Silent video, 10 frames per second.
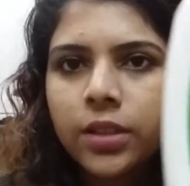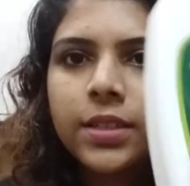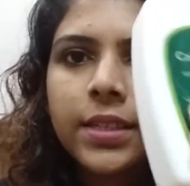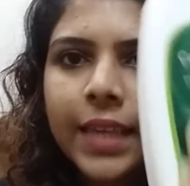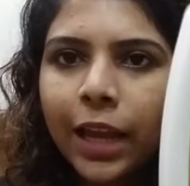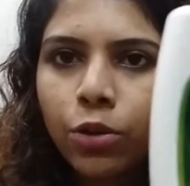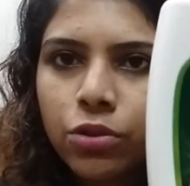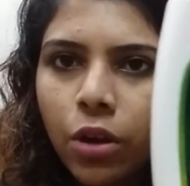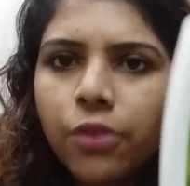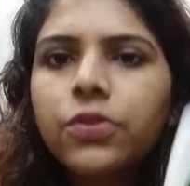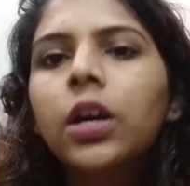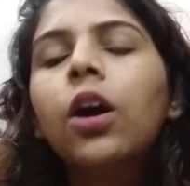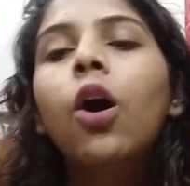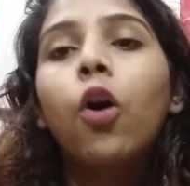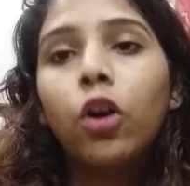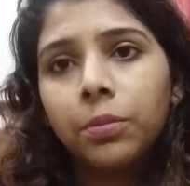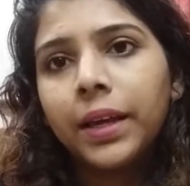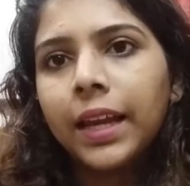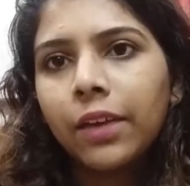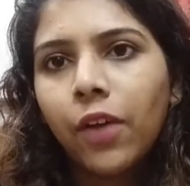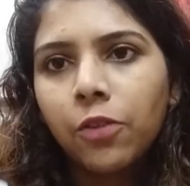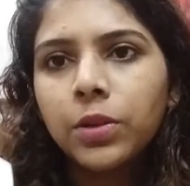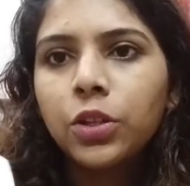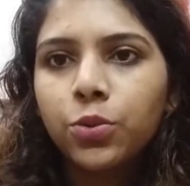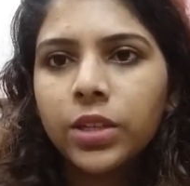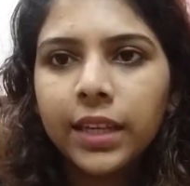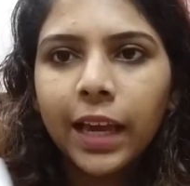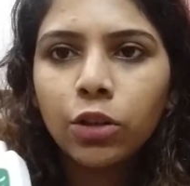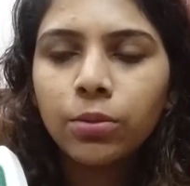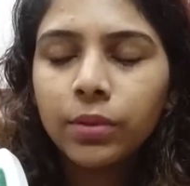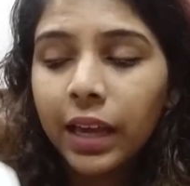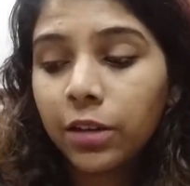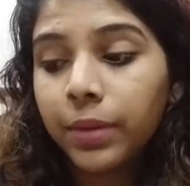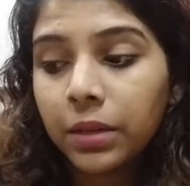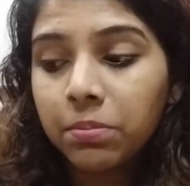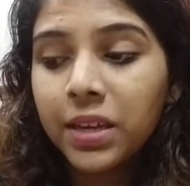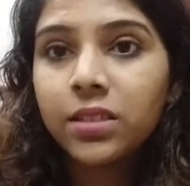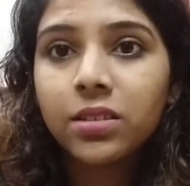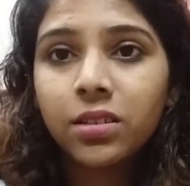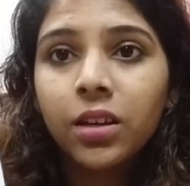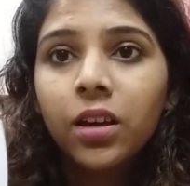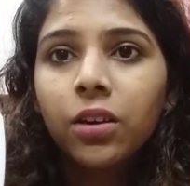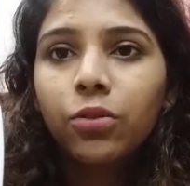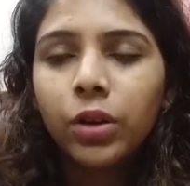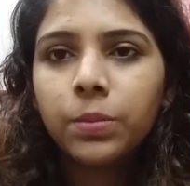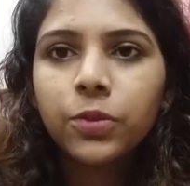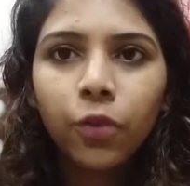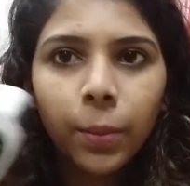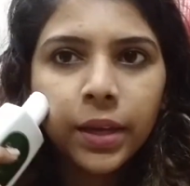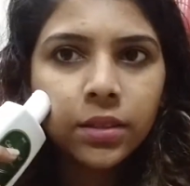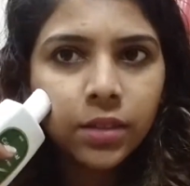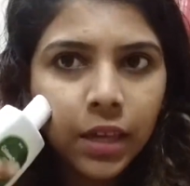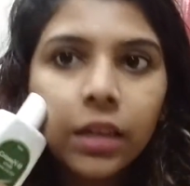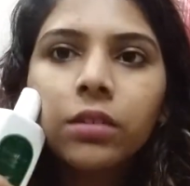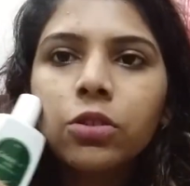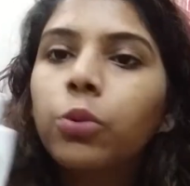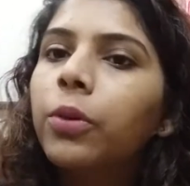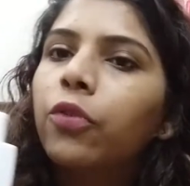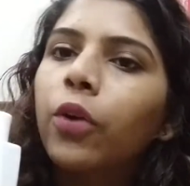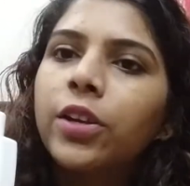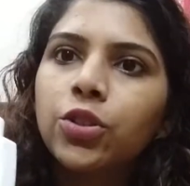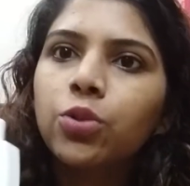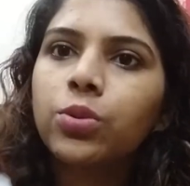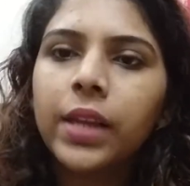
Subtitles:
This is Calosoft. All my life I've been using calamine based creams for my skin. So before I used to use